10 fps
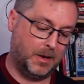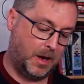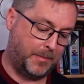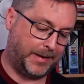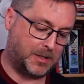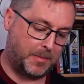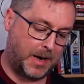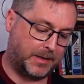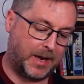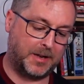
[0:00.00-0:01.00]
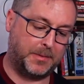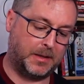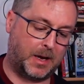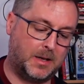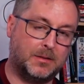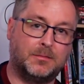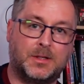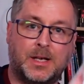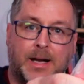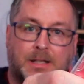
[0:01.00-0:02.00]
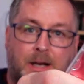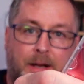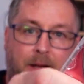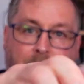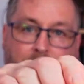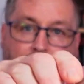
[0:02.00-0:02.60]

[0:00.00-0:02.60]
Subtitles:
A mate of mine gave me that, Titanic.